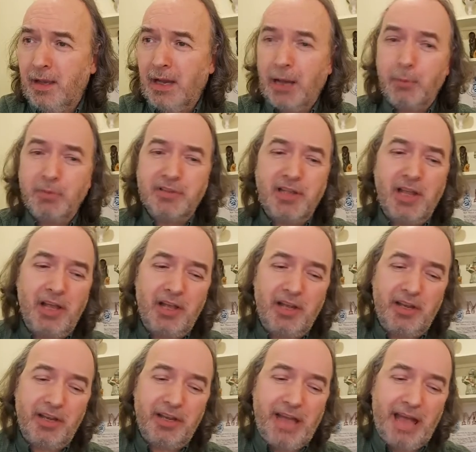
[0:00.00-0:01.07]
I was
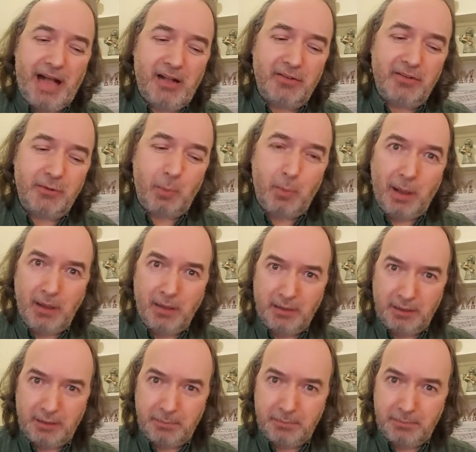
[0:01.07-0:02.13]
learning how to
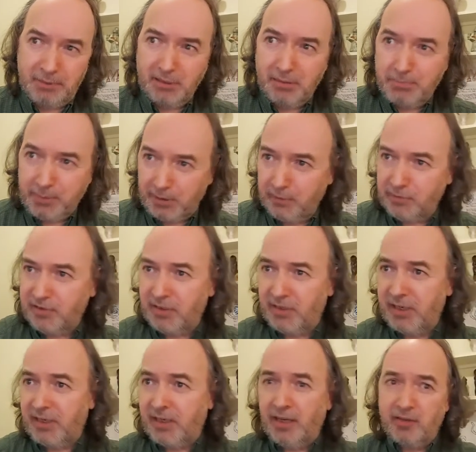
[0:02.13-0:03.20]
welcome
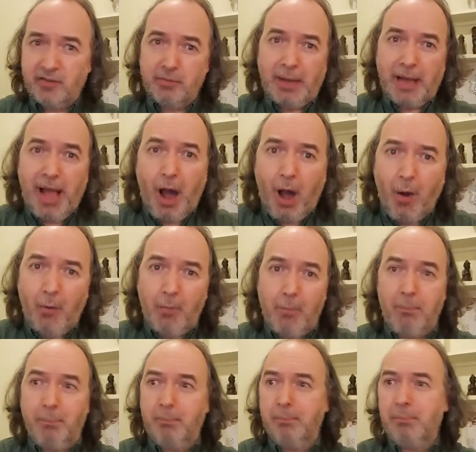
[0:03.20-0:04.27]
beauty to my
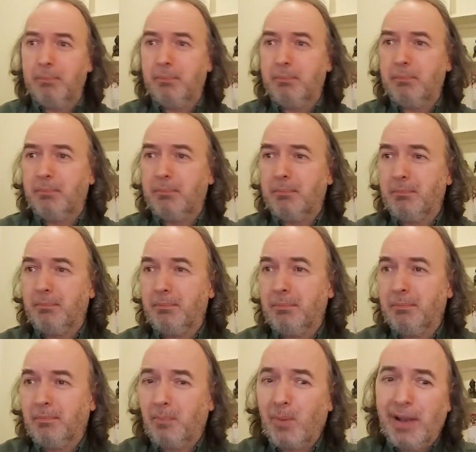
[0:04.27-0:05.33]
home
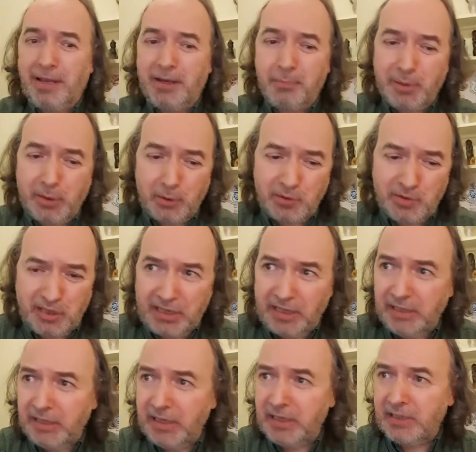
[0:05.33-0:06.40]
when
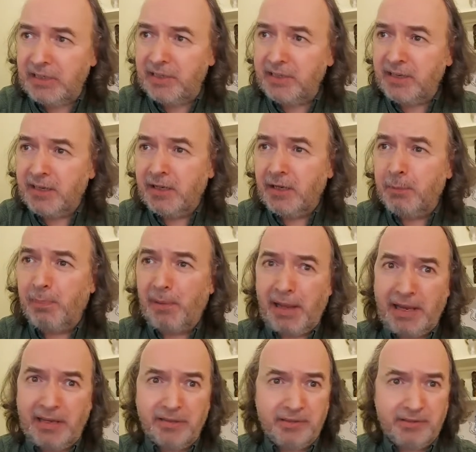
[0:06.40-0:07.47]
beauty needed a
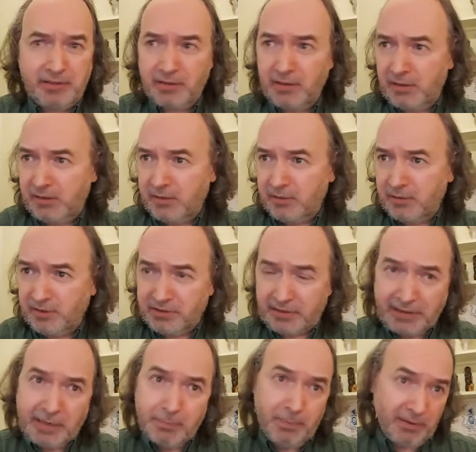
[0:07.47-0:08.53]
place to
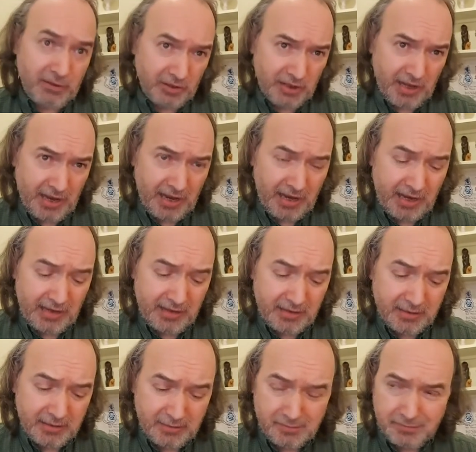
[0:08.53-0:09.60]
sleep in shade,
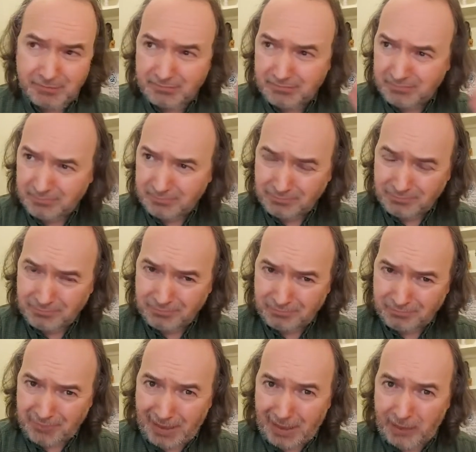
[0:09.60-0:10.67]

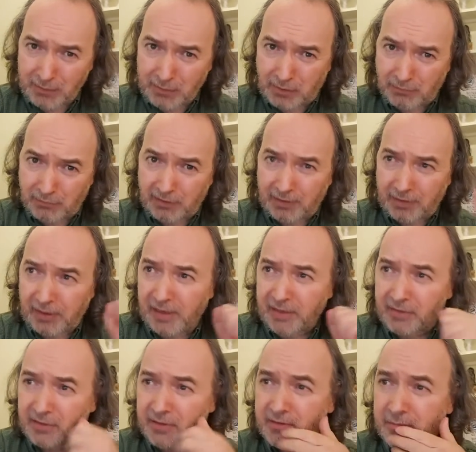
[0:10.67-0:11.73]
out of the
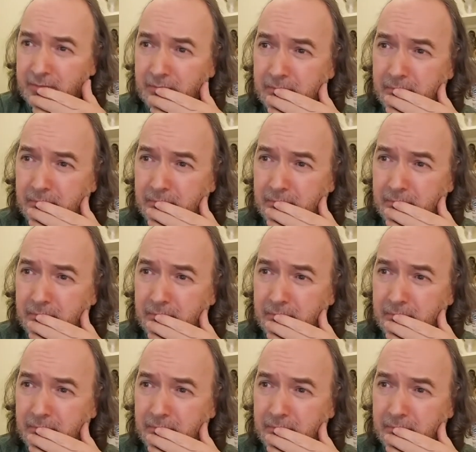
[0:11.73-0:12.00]
floodlights.